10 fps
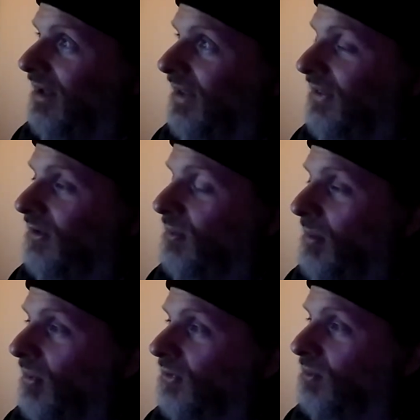that these
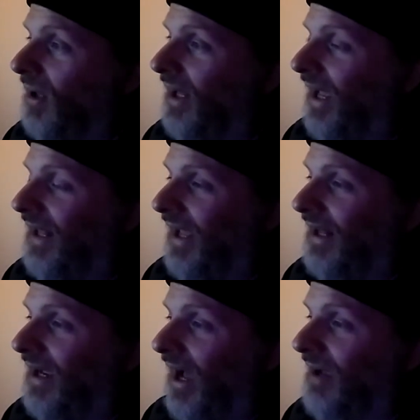people spread and,
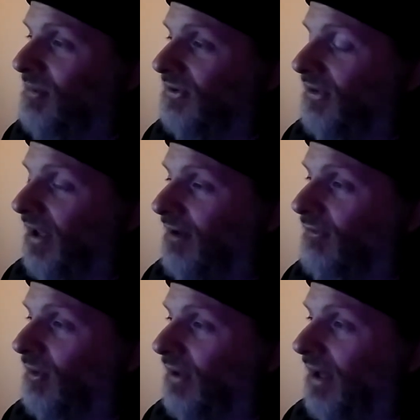and I, i'm just
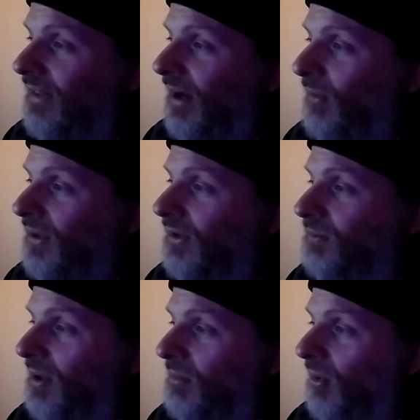thankful that that when these
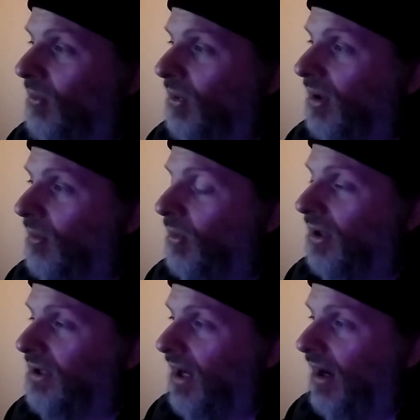people were were
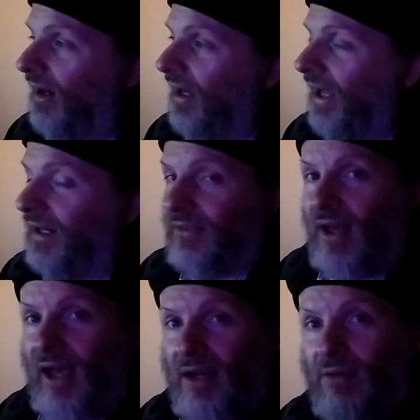young and at the
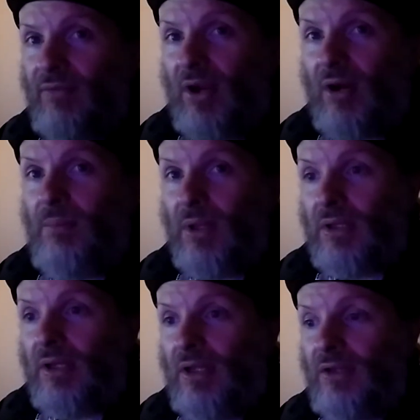height of their
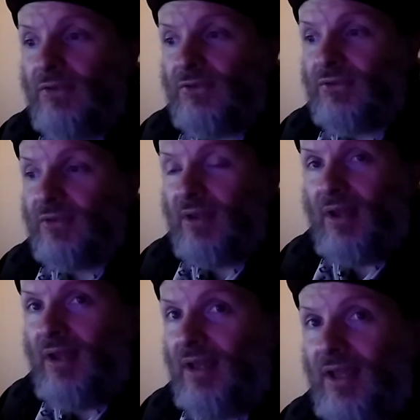abilities
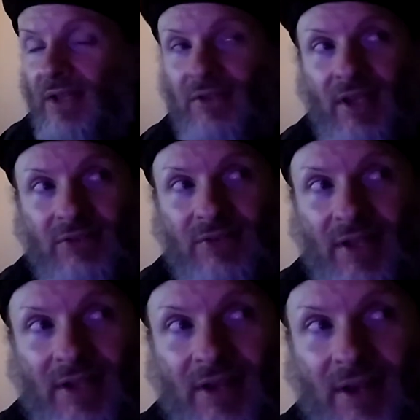it's it's
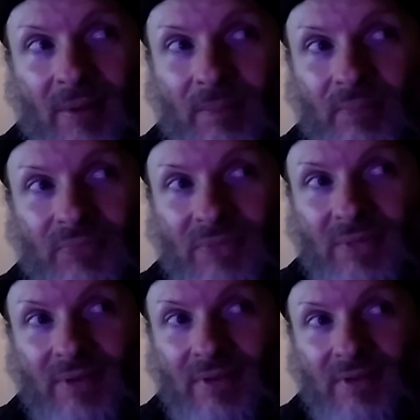like um
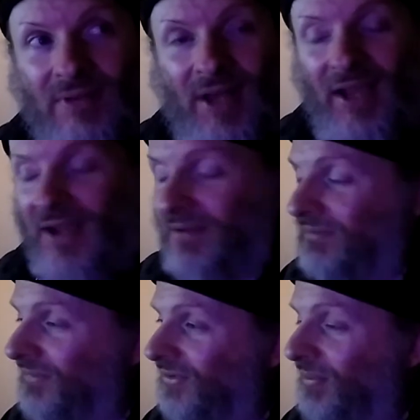I,
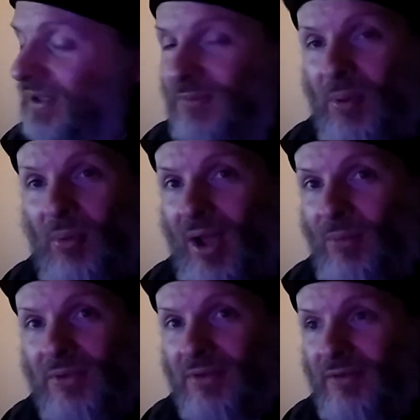some of these people i
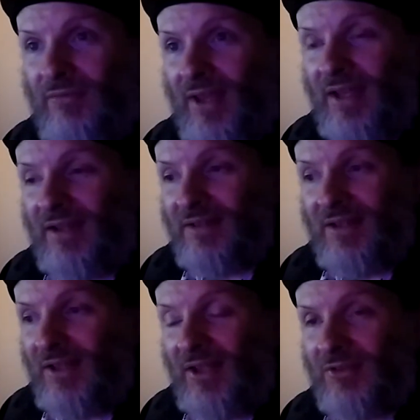wonder if they
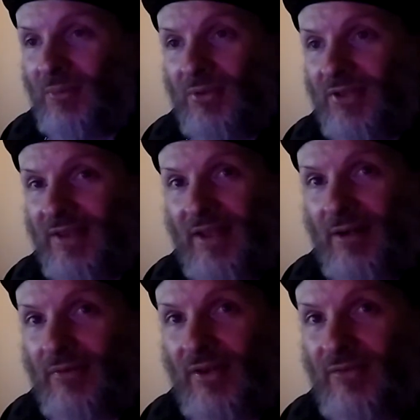it's almost like they
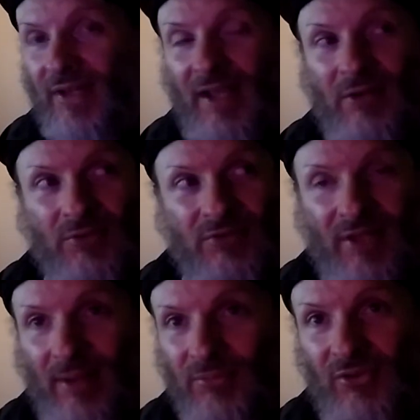never even ate or
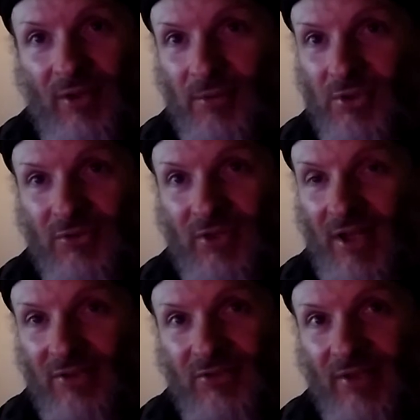slept they were just
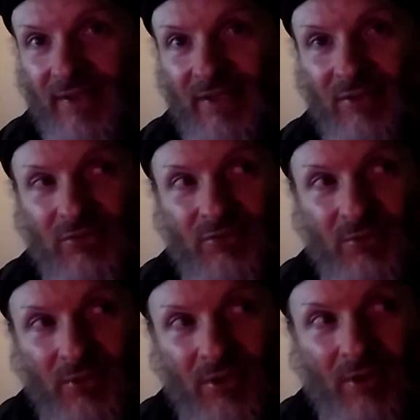constantly in the
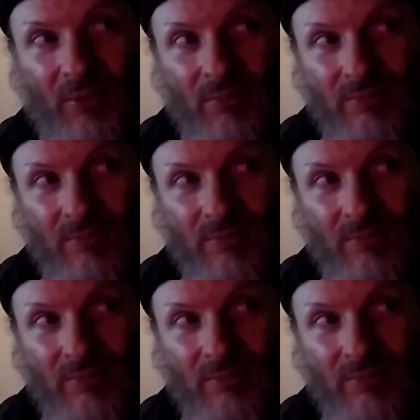studio